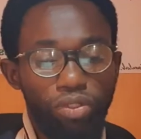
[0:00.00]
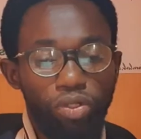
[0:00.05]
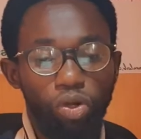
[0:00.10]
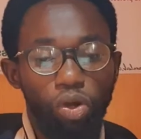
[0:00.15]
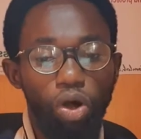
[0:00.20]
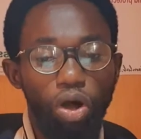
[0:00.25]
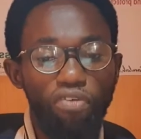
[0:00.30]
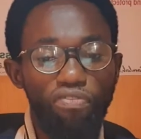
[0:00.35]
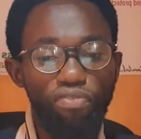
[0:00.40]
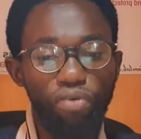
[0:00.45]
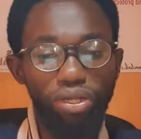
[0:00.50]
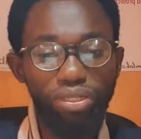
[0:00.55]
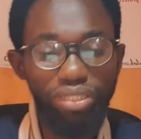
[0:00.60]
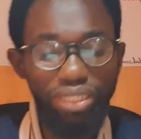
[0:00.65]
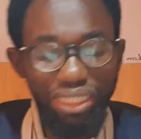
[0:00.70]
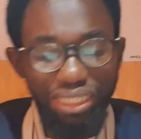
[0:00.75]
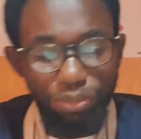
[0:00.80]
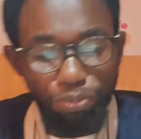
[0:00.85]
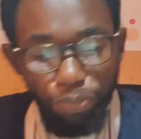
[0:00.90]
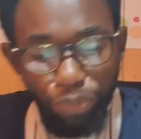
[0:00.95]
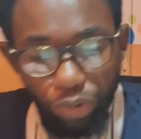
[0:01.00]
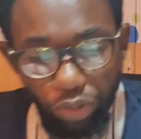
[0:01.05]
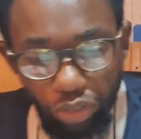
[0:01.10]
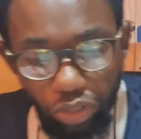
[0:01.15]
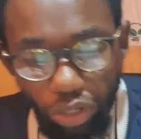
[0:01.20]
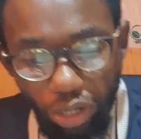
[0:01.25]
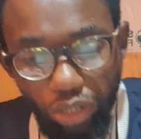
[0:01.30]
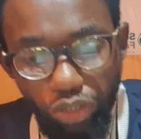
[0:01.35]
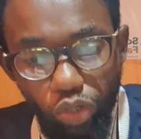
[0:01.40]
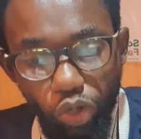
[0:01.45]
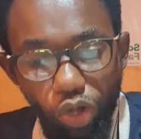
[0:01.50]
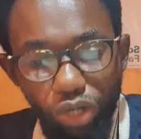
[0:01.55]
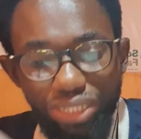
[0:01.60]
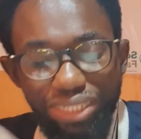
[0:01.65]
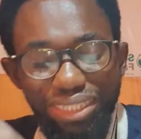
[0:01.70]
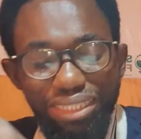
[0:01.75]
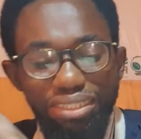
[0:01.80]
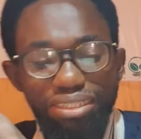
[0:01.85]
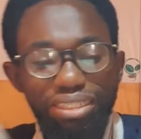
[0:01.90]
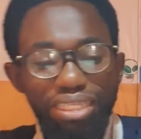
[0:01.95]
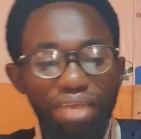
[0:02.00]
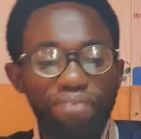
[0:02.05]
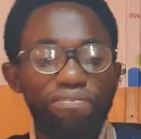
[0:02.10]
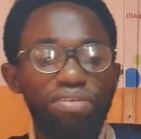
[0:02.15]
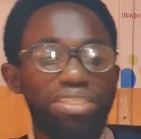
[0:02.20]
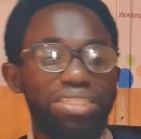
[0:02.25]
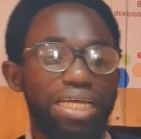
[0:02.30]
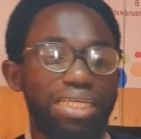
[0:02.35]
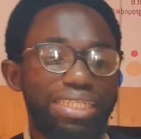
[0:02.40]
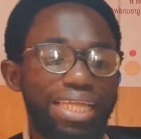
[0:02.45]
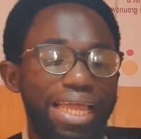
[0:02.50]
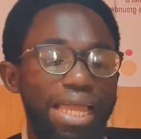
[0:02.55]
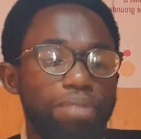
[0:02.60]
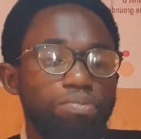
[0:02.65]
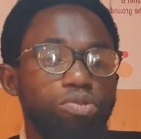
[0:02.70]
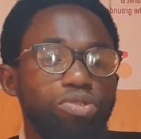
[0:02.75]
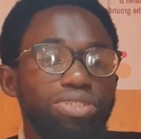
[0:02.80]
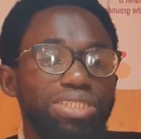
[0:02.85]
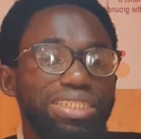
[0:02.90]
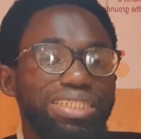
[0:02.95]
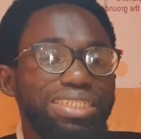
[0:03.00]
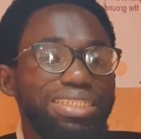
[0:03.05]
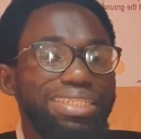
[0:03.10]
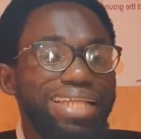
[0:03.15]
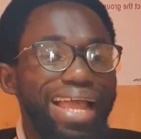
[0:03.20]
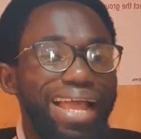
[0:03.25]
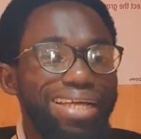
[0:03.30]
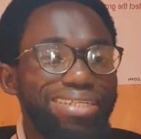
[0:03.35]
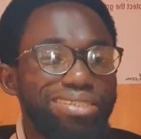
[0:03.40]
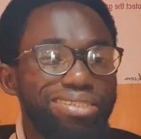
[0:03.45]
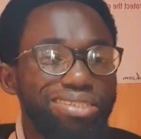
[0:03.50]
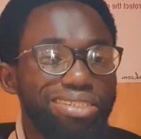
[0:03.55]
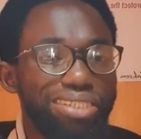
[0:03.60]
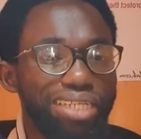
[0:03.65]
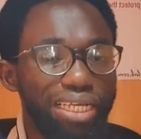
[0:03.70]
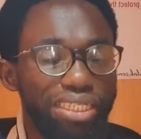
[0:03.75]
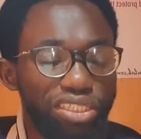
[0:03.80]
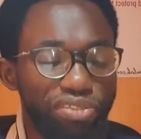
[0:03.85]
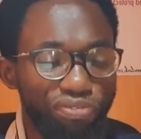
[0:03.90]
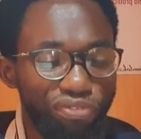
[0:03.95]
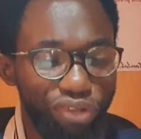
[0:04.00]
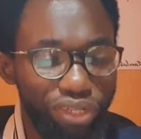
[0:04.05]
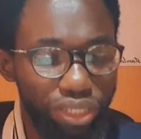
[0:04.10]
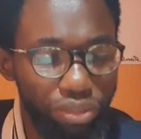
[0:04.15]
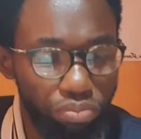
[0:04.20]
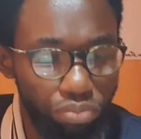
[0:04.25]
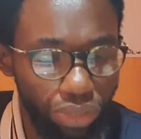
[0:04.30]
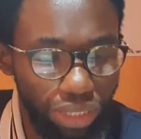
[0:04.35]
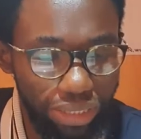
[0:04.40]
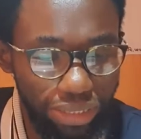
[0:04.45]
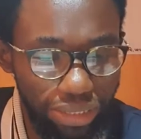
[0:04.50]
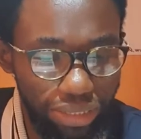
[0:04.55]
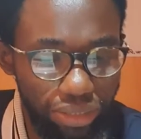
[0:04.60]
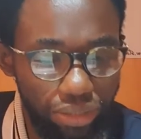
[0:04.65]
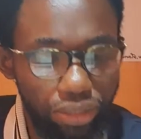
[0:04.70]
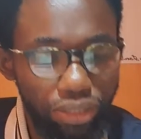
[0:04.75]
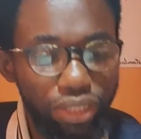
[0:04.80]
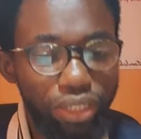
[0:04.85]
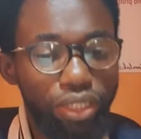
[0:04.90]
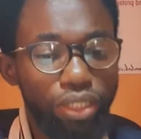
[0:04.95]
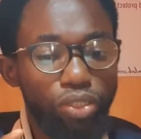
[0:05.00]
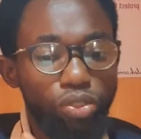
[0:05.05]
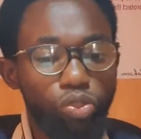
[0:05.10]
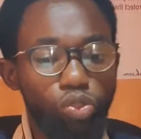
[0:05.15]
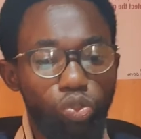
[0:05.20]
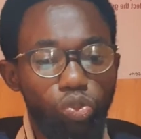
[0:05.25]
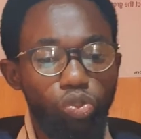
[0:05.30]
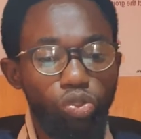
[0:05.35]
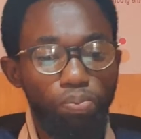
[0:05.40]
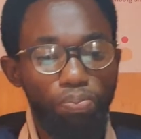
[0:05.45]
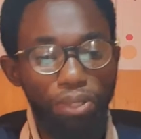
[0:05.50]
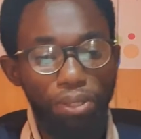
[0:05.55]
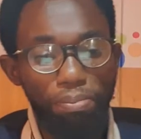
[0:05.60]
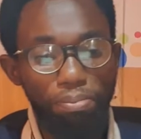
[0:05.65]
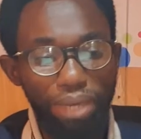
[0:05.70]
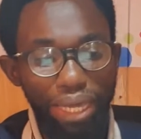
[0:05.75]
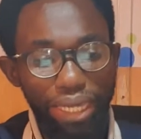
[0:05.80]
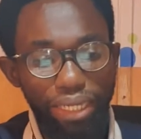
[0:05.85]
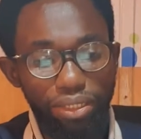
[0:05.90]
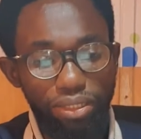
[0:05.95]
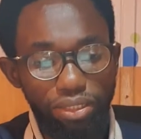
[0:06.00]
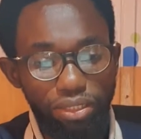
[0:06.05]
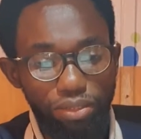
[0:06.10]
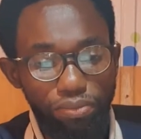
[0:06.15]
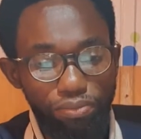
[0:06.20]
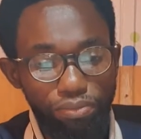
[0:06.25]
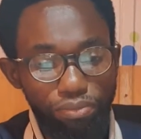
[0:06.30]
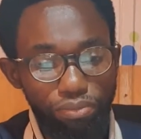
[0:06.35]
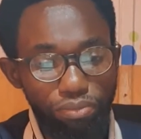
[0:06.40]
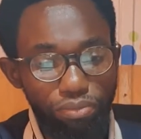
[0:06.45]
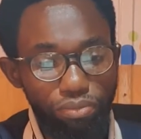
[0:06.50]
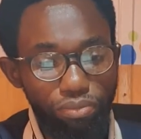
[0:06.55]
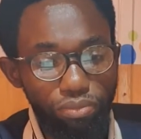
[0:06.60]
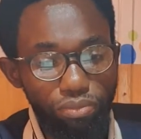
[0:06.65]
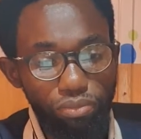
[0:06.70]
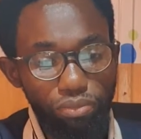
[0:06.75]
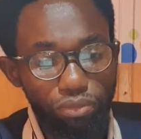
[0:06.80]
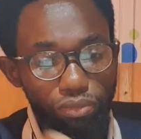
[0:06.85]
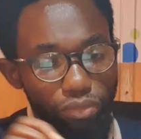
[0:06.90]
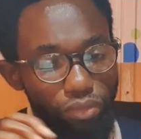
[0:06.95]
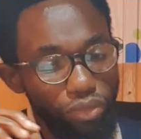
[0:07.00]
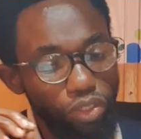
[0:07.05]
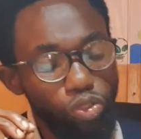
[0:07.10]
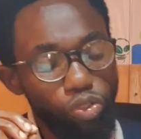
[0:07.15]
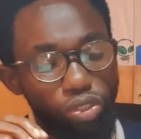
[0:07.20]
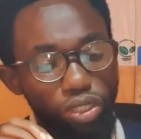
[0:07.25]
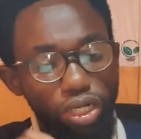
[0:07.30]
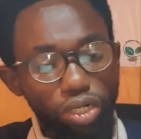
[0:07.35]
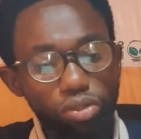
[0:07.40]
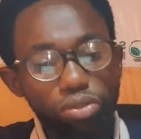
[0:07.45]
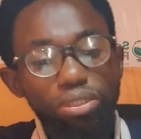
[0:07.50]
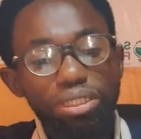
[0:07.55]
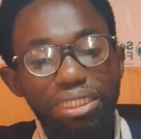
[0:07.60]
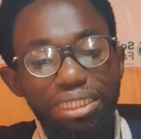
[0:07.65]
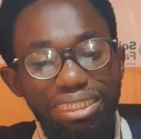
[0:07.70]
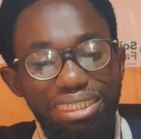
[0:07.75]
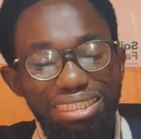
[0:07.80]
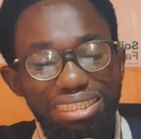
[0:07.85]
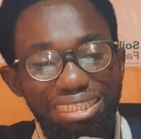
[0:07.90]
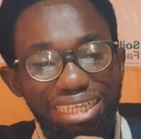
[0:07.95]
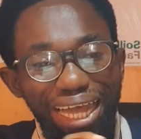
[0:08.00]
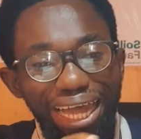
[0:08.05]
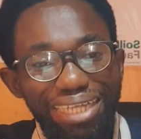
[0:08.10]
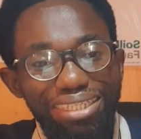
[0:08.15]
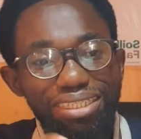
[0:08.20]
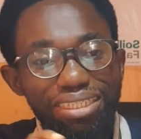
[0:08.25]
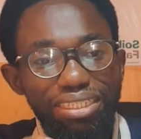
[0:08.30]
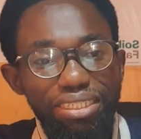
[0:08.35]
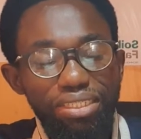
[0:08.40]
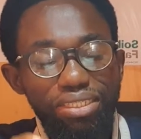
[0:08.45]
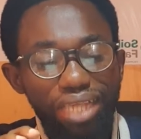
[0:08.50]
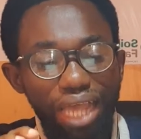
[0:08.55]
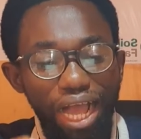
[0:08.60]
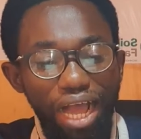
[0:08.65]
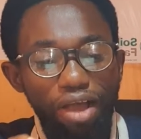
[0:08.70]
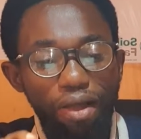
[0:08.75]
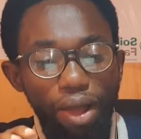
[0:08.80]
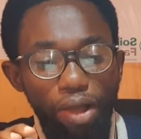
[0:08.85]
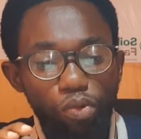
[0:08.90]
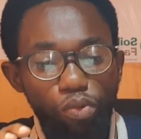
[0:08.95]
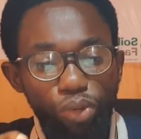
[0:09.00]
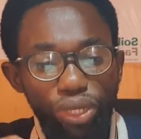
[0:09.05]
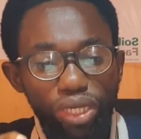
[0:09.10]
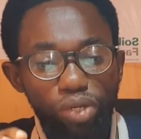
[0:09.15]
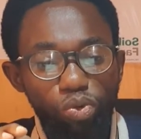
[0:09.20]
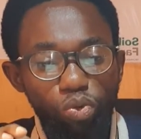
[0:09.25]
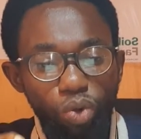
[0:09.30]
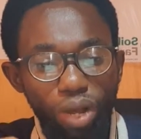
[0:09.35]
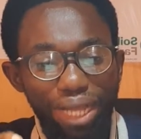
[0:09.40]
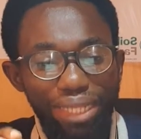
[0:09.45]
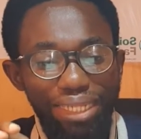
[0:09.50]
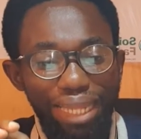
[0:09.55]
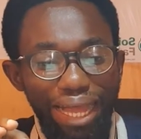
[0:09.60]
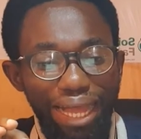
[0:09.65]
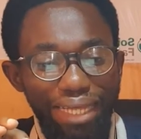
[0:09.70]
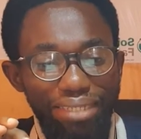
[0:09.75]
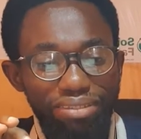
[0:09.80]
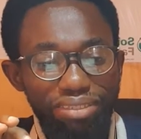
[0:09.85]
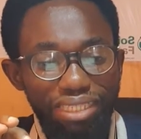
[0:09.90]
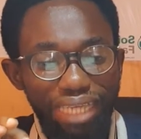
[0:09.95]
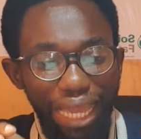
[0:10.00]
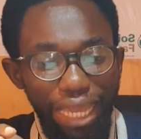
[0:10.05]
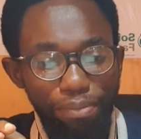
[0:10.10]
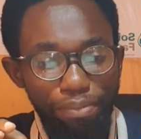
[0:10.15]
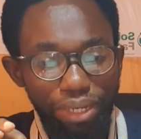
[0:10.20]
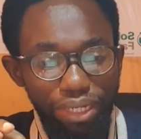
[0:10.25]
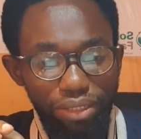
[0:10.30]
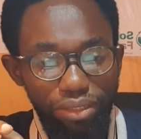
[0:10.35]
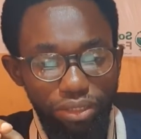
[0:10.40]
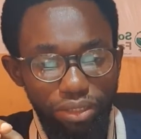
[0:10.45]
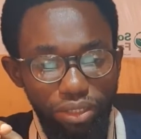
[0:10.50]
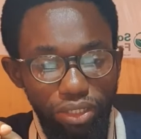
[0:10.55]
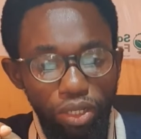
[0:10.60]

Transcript: or for this product or this service that I am using in exchange for the money to be made? So that is our week 1 assignment,